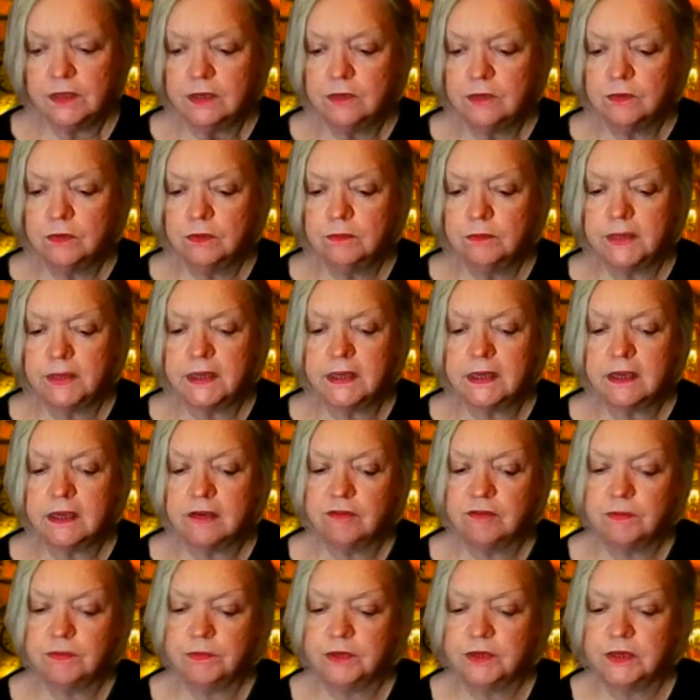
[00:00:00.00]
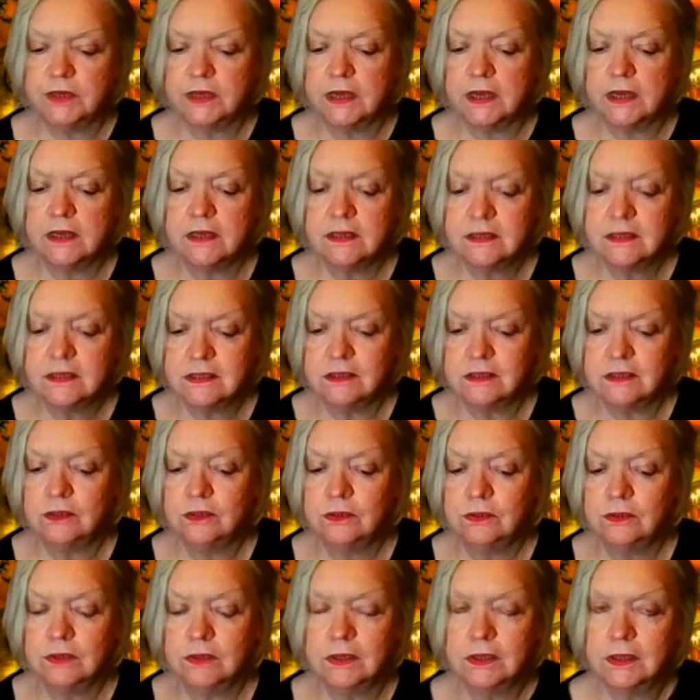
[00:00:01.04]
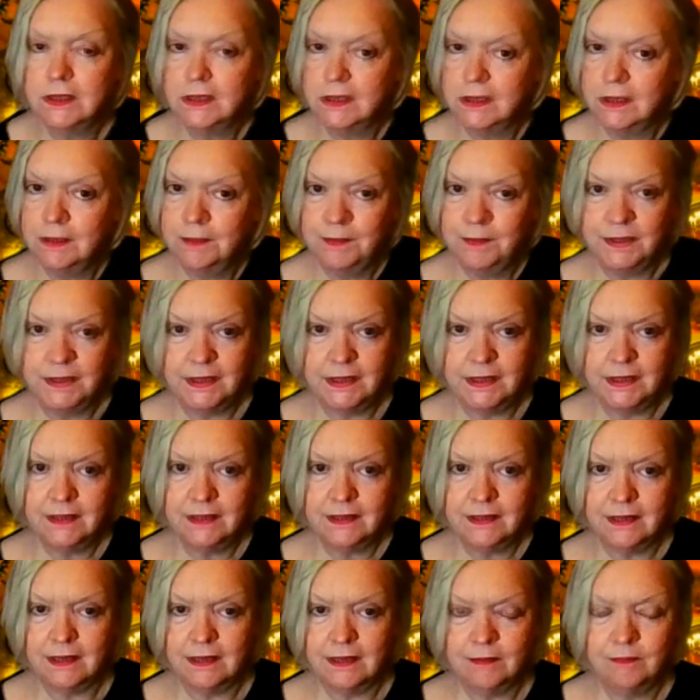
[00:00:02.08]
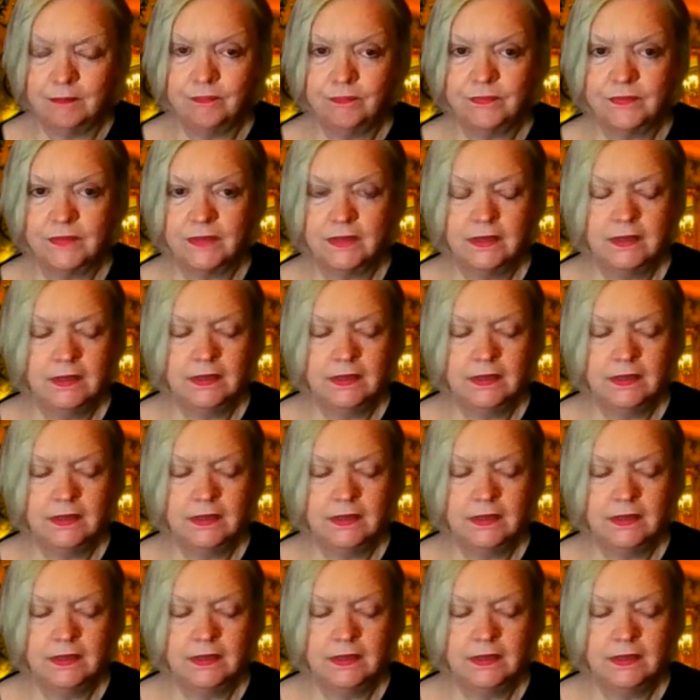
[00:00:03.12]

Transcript: they will make everybody else look beneath them.